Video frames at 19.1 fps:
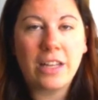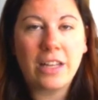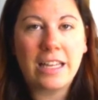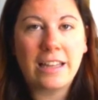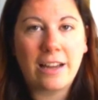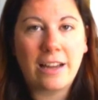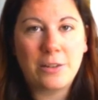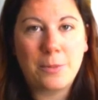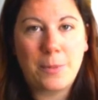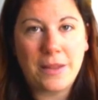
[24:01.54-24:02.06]
really
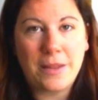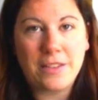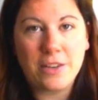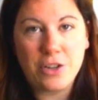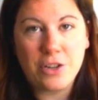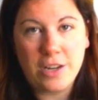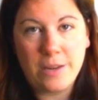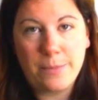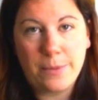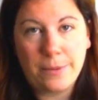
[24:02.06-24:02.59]
allowed to pet the
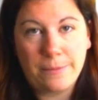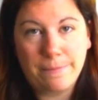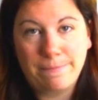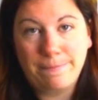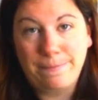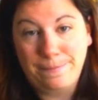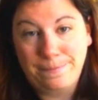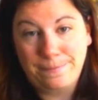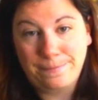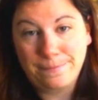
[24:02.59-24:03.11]
sheep.
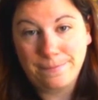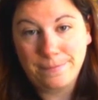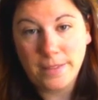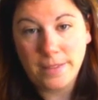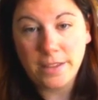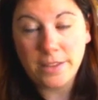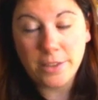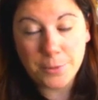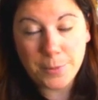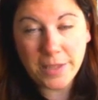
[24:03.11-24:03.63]

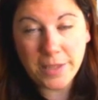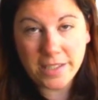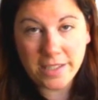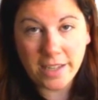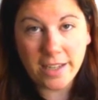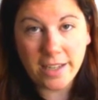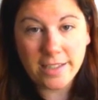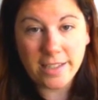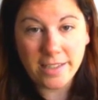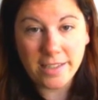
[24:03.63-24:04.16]
There's big
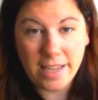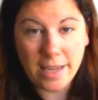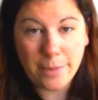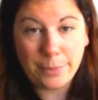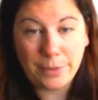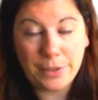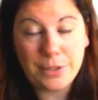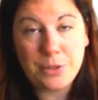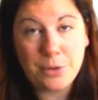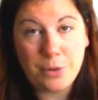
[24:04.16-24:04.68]
signs that say,
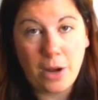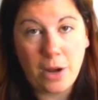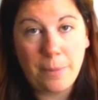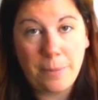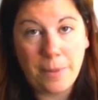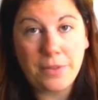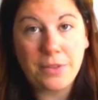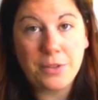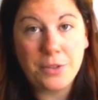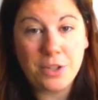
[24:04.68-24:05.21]
please do not
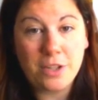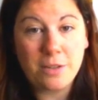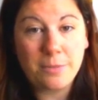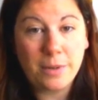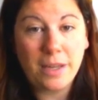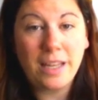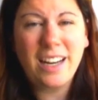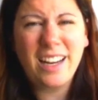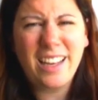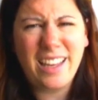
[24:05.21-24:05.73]
pet the sheep.
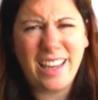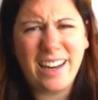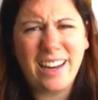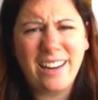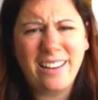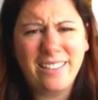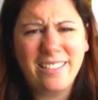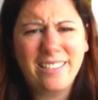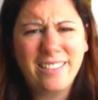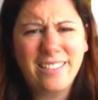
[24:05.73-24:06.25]
And I get it.